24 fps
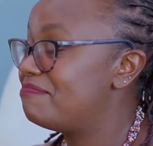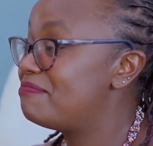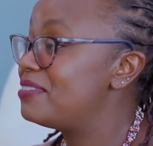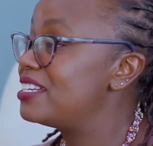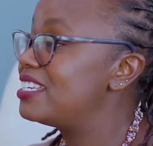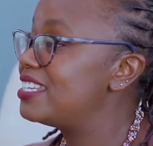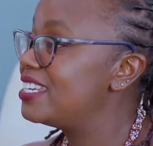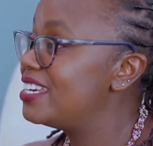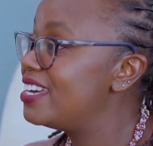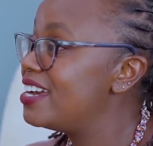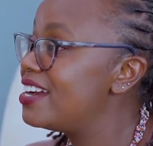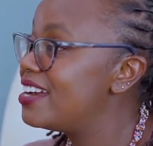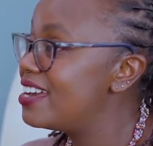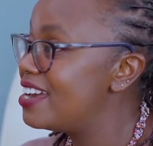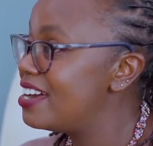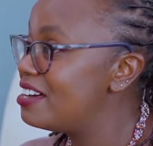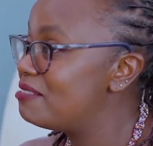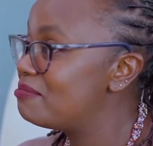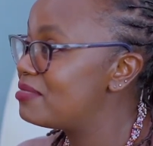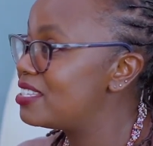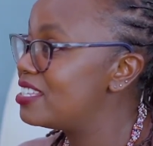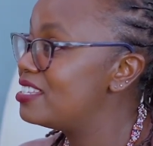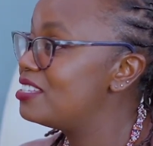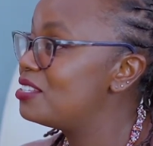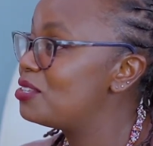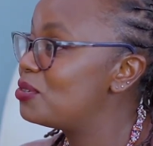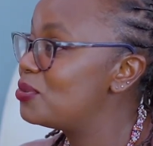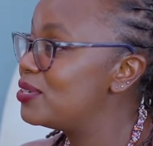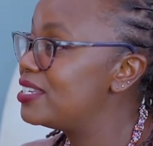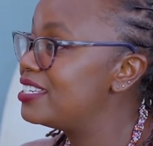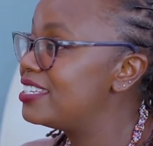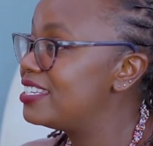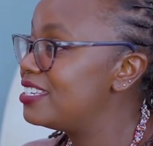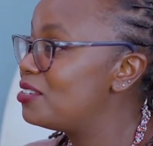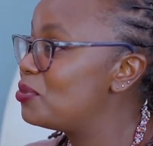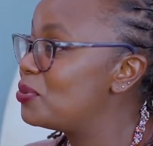But here I am since
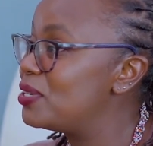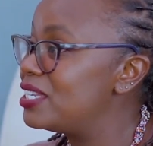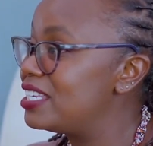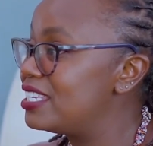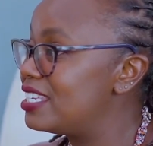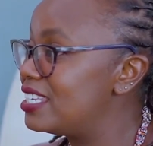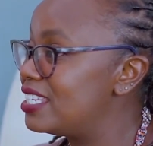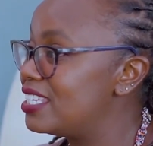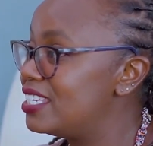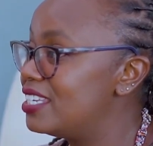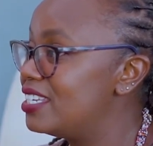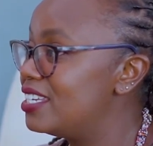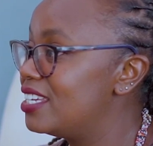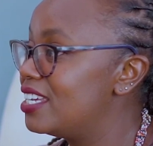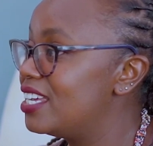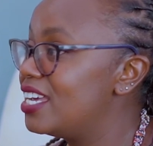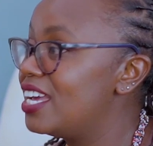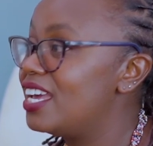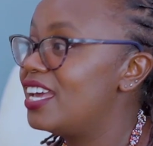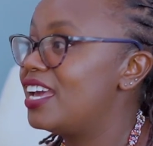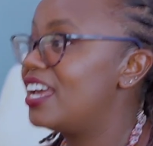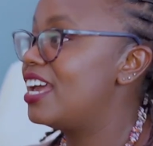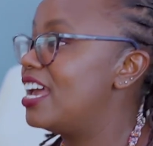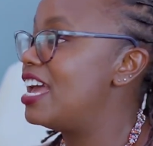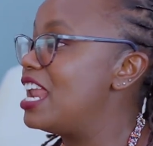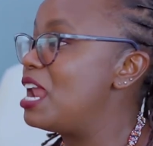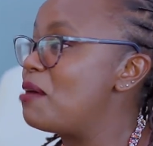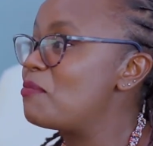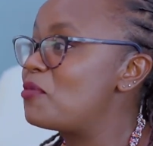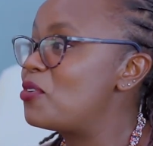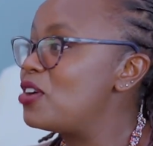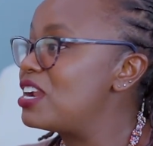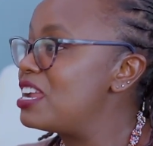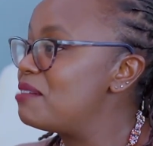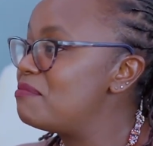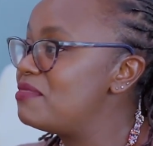2020, and
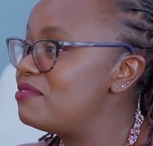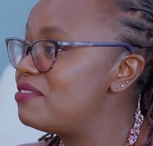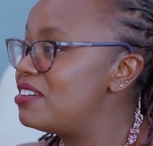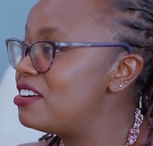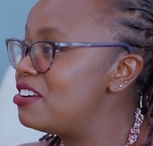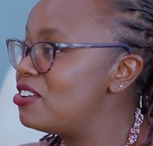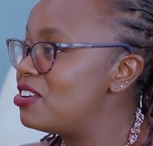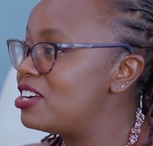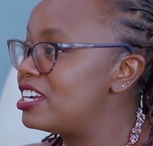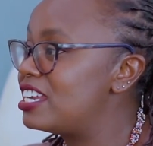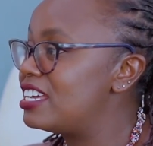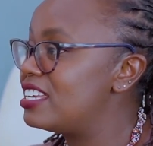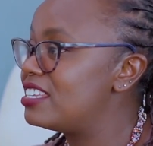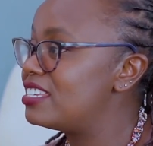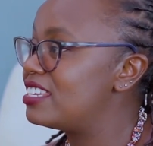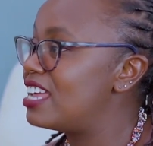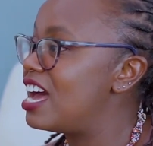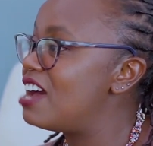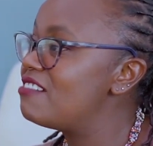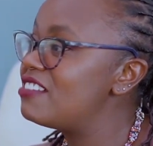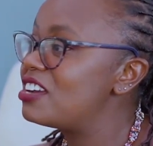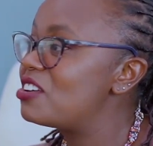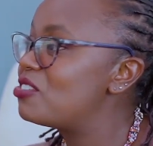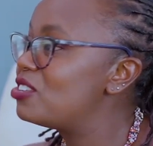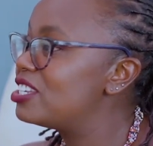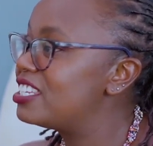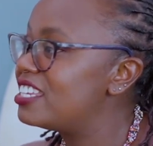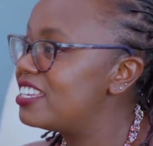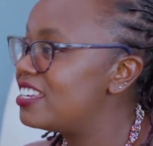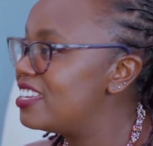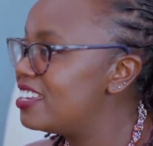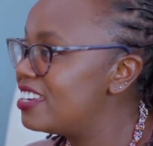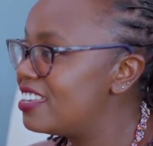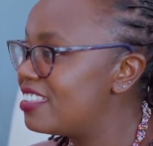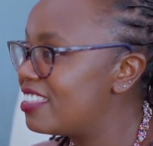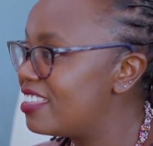I'm gonna be very honest, haven't
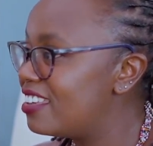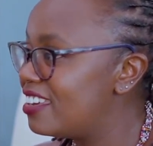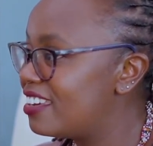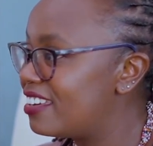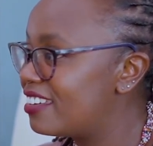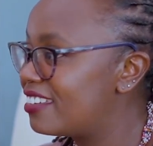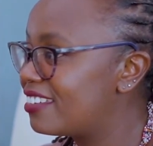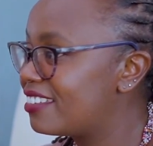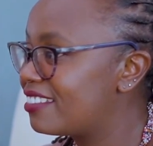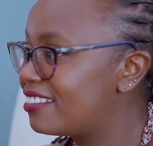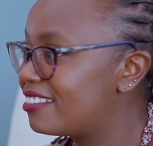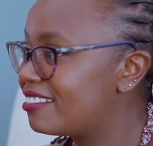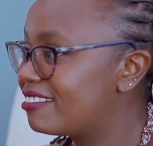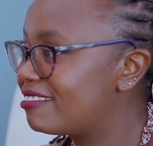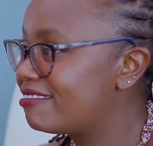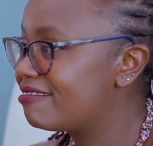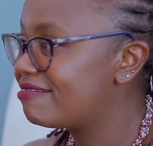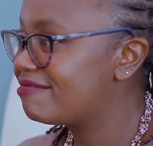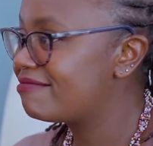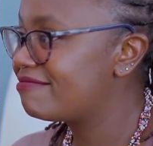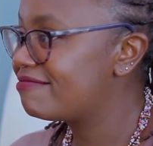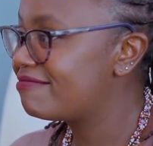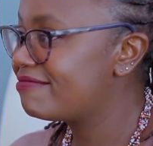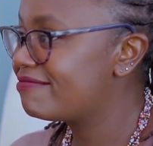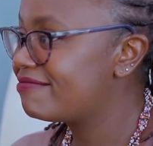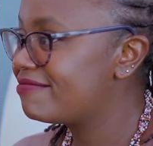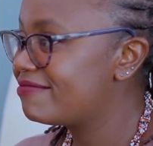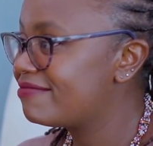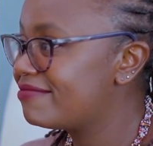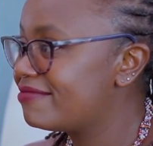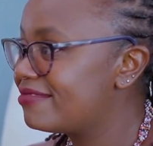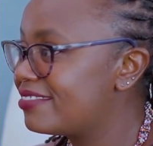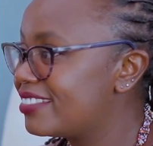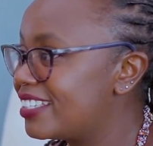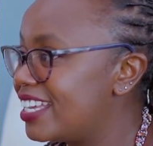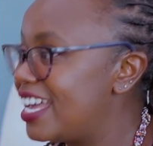gotten anything.
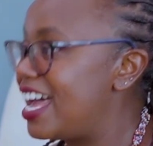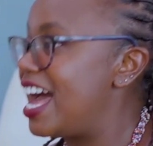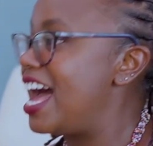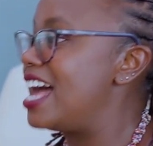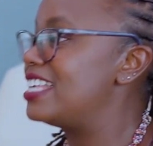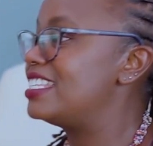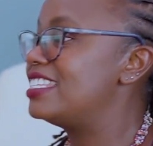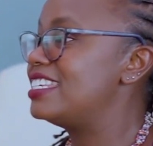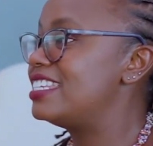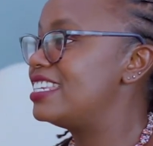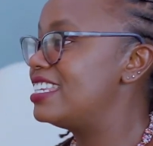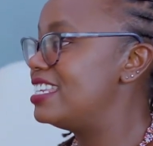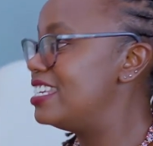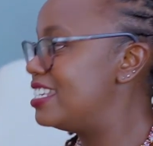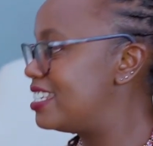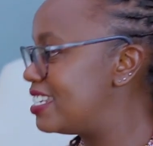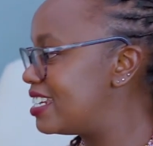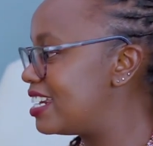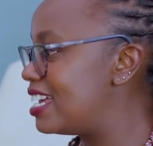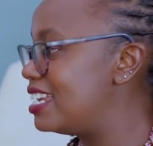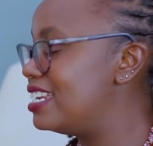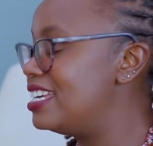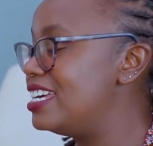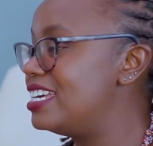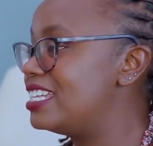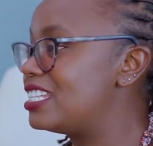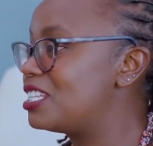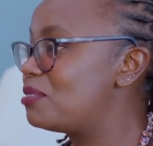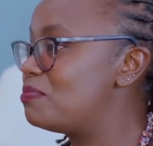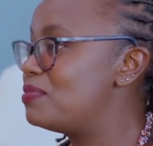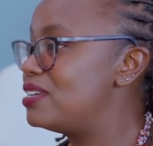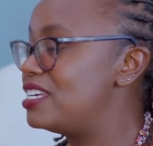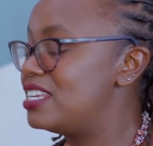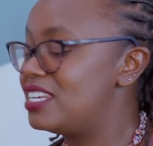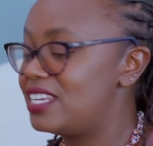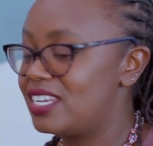As in literally, it's
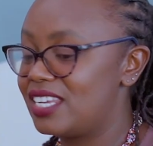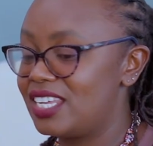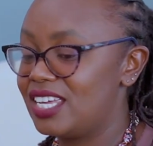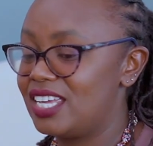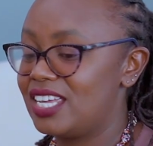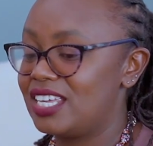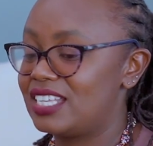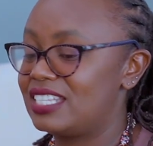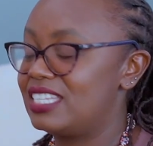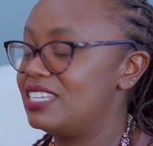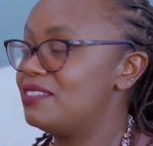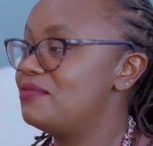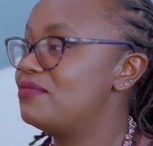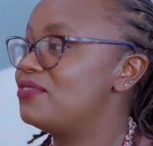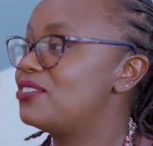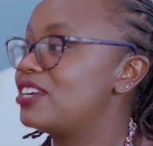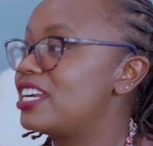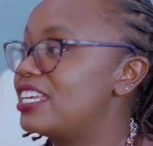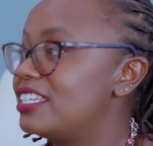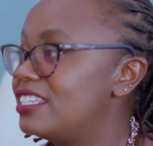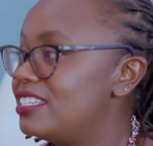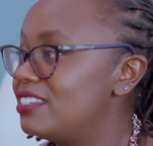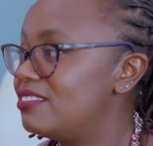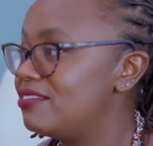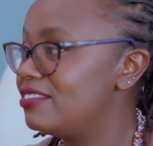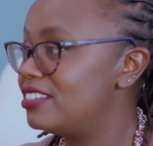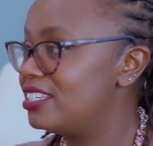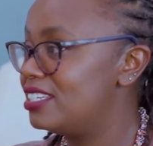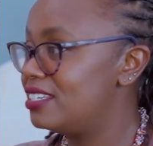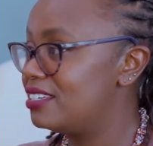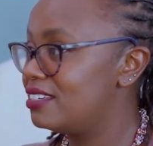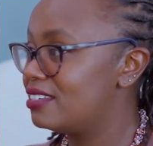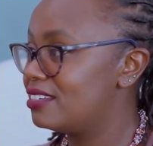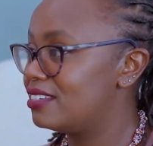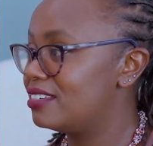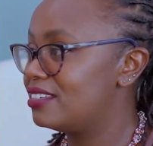been save for a
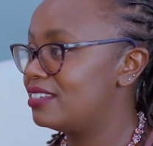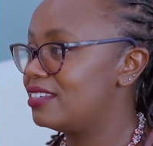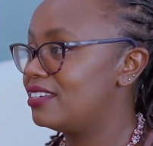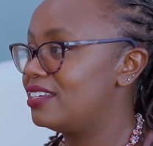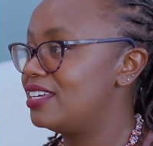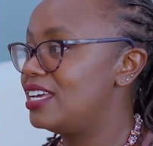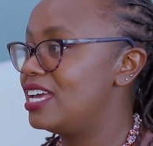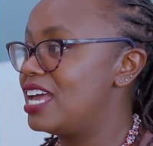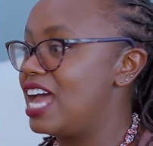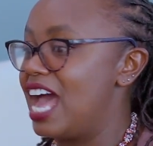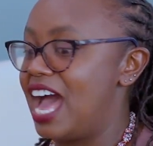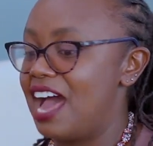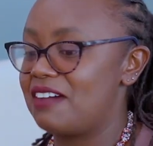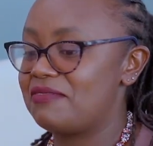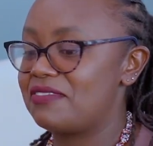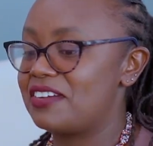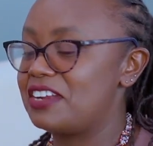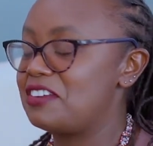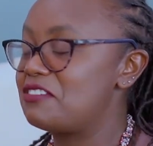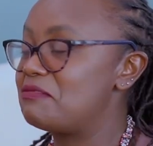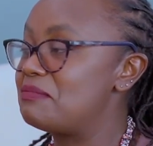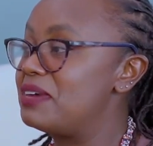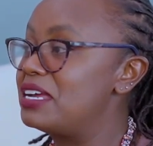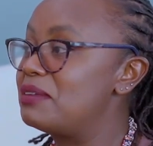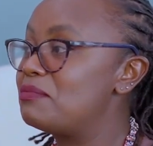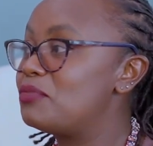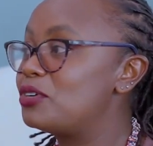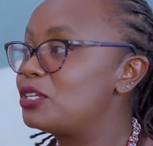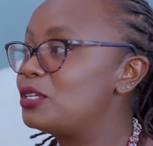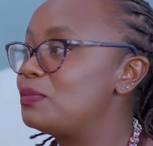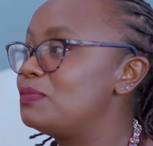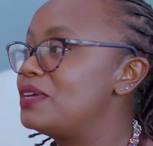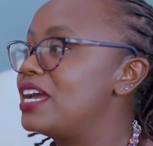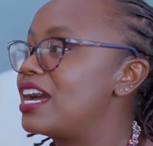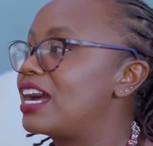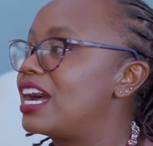TV. A friend of mine
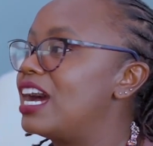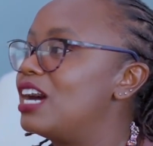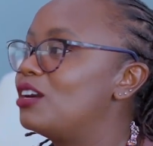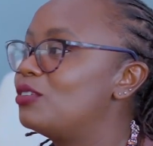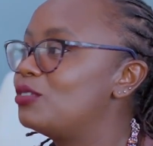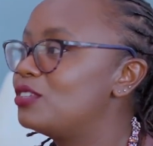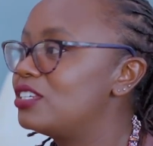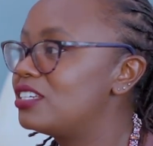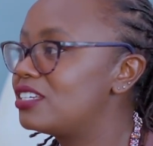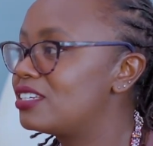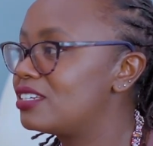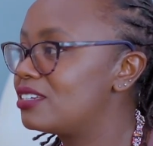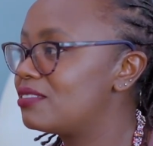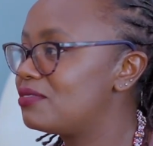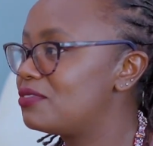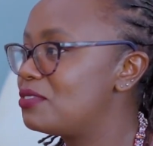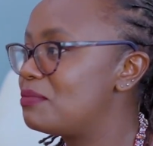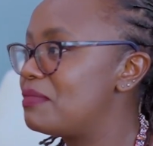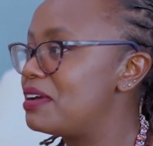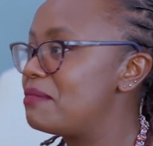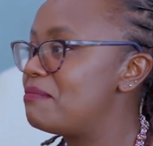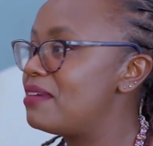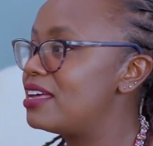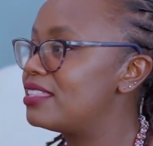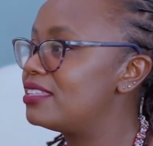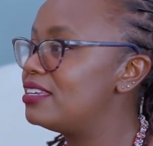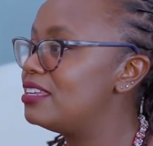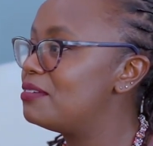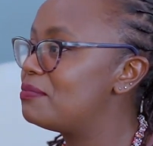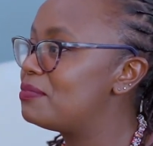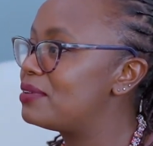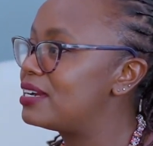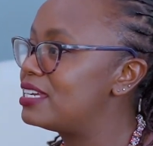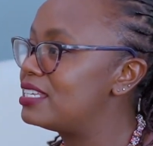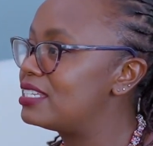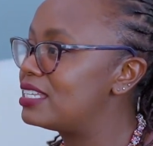bought me a couch for my
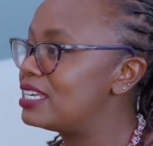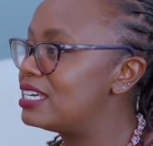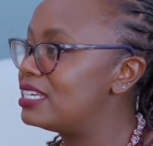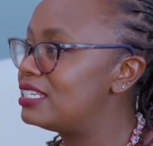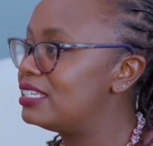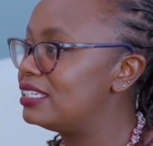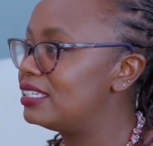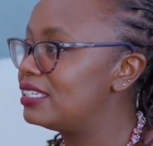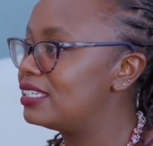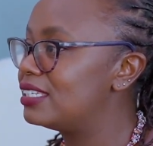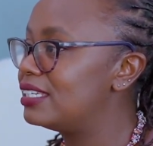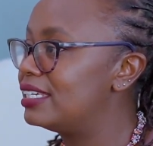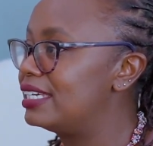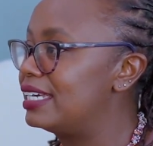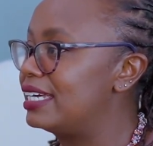birthday present.